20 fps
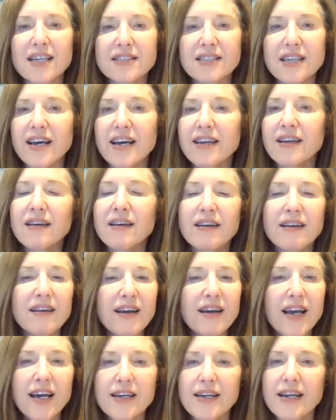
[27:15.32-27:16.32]
that day,
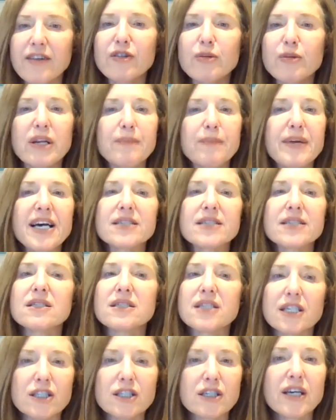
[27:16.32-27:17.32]
and everybody
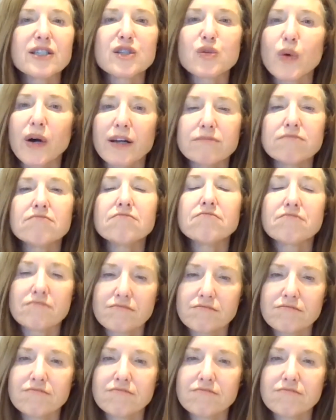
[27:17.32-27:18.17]
passes it and does well.